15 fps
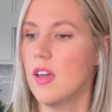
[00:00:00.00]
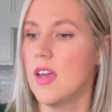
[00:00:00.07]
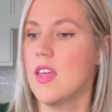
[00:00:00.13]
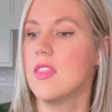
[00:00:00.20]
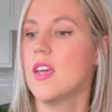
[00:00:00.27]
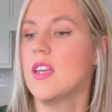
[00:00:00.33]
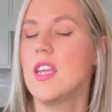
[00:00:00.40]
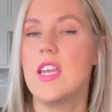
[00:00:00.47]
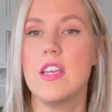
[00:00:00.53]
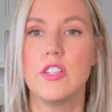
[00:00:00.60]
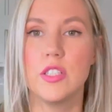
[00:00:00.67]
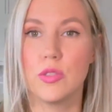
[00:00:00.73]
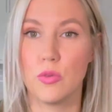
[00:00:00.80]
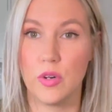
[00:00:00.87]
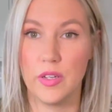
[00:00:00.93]
And then he
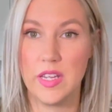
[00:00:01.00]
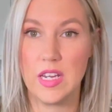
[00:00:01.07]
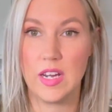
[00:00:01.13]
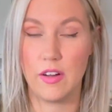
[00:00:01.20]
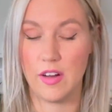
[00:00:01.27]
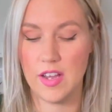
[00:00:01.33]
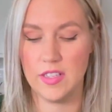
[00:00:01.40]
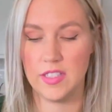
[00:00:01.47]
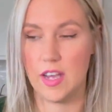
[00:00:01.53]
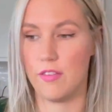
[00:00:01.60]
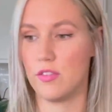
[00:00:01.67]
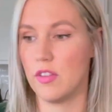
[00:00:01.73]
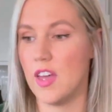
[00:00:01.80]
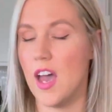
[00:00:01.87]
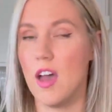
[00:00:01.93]
just orally narrates
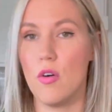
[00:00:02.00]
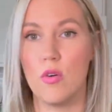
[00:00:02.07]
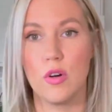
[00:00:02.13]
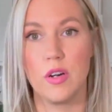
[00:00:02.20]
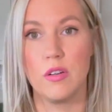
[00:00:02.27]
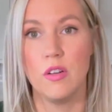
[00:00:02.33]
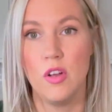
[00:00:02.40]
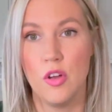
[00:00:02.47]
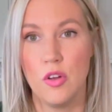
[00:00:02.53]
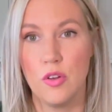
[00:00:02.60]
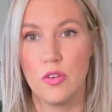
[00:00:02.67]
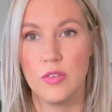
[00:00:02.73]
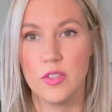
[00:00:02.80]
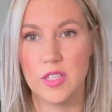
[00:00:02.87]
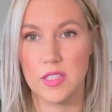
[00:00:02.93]
after that, or
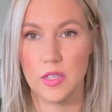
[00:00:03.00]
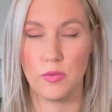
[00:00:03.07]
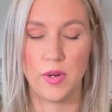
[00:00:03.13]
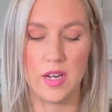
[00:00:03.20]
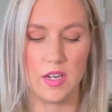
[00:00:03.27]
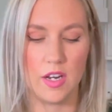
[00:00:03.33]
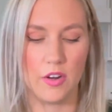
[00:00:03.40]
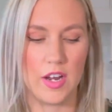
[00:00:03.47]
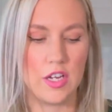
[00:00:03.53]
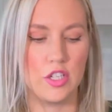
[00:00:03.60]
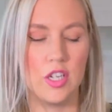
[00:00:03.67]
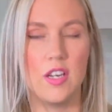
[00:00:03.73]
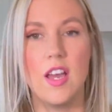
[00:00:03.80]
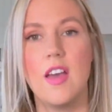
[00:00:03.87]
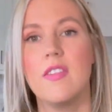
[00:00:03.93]
does a written
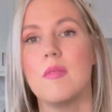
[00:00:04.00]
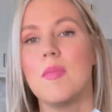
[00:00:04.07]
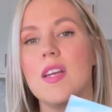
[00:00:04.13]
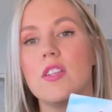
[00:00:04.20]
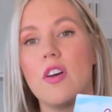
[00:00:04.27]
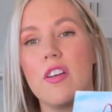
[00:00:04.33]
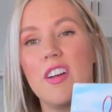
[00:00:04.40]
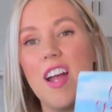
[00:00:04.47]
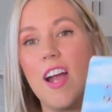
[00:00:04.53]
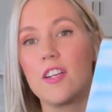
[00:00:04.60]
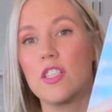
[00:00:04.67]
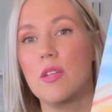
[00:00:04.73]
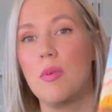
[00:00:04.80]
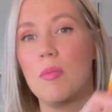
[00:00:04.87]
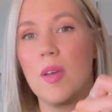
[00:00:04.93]
narration. And then my daughter,
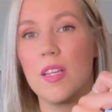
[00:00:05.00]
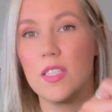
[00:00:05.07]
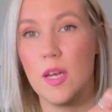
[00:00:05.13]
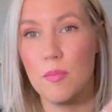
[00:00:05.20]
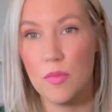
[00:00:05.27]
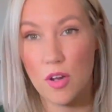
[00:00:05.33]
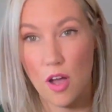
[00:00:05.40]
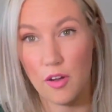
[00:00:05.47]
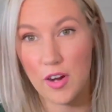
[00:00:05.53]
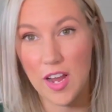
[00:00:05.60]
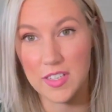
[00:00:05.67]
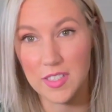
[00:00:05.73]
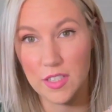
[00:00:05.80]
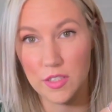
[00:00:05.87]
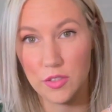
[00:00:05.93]
actually, we picked up
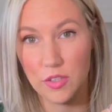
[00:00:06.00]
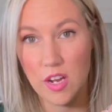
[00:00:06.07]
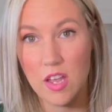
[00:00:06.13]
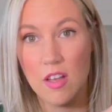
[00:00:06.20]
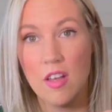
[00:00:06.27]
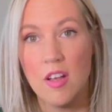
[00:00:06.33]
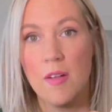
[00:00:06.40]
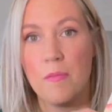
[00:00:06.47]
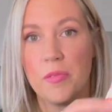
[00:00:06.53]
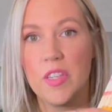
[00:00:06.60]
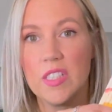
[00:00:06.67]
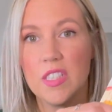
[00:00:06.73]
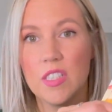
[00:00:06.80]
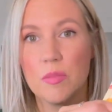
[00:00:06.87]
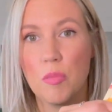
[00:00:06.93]
Knotgrass history.
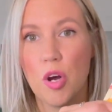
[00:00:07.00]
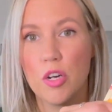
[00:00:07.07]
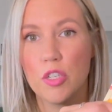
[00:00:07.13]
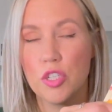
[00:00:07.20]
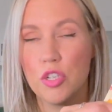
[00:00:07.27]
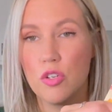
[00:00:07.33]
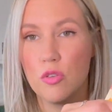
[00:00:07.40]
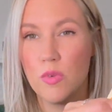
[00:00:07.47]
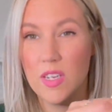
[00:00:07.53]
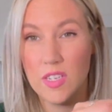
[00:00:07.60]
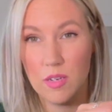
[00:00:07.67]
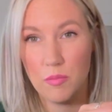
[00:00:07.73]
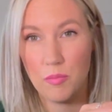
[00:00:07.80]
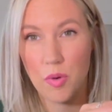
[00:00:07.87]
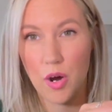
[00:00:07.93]
This is part 2. We
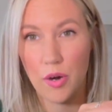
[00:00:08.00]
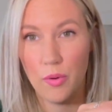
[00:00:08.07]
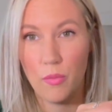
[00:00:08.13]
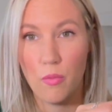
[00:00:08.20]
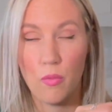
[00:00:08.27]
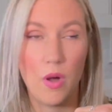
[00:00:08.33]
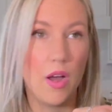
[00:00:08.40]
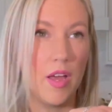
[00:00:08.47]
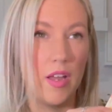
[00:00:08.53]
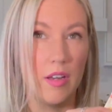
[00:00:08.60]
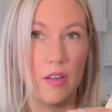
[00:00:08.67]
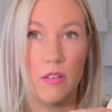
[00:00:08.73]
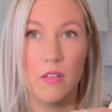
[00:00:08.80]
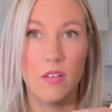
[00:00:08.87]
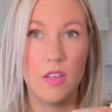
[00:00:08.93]
did part
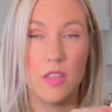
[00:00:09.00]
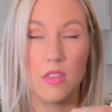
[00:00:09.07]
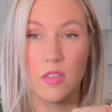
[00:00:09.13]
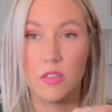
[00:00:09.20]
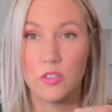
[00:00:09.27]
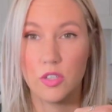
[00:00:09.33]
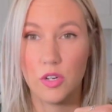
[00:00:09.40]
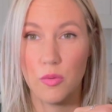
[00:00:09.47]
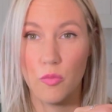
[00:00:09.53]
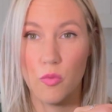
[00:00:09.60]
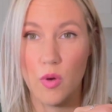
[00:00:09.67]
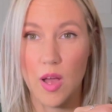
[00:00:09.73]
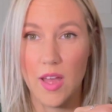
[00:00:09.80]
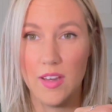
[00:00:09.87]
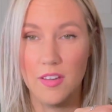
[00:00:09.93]
1 in term
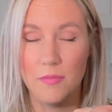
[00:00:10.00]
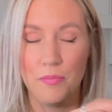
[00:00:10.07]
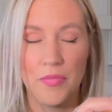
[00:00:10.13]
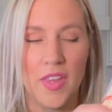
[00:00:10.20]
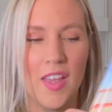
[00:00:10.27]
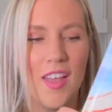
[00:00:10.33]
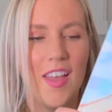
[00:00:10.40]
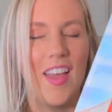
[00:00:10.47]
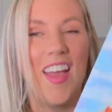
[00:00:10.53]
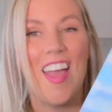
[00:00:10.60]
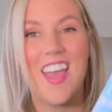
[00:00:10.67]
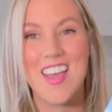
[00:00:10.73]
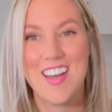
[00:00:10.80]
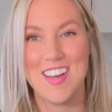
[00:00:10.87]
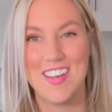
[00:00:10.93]
1.
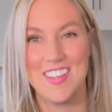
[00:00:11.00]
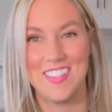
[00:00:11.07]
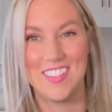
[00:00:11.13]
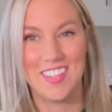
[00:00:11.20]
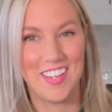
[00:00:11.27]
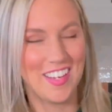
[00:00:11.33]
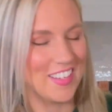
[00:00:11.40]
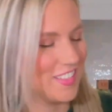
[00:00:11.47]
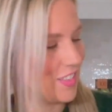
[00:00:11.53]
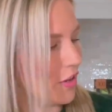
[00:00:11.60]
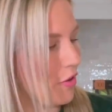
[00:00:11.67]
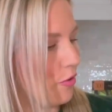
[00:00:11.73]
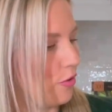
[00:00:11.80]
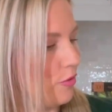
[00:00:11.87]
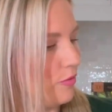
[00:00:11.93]
And
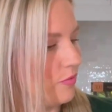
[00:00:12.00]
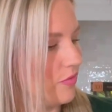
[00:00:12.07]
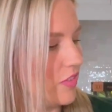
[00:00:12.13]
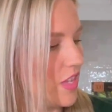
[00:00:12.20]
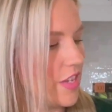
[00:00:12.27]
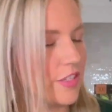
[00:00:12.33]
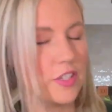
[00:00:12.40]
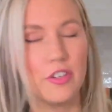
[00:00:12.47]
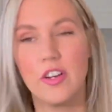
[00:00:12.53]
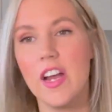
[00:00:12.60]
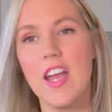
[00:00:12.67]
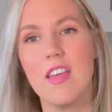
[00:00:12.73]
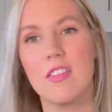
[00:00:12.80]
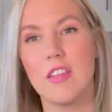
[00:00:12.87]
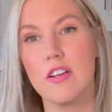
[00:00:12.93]
so these are
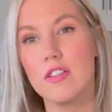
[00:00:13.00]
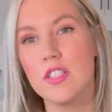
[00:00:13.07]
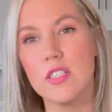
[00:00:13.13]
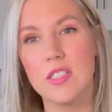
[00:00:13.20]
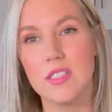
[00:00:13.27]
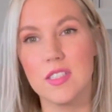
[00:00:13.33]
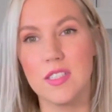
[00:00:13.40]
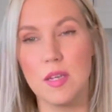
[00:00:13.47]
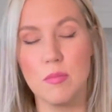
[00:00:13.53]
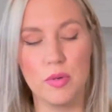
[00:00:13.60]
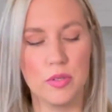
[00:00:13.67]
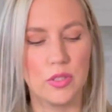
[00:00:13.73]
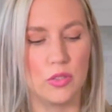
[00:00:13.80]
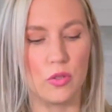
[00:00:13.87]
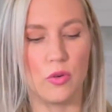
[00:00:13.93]
great. They're just
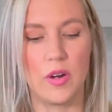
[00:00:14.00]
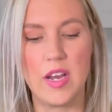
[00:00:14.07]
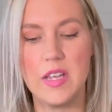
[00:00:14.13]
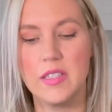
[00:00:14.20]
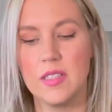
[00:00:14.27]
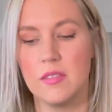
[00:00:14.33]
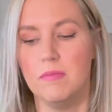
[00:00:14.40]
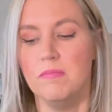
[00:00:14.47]
simple stories.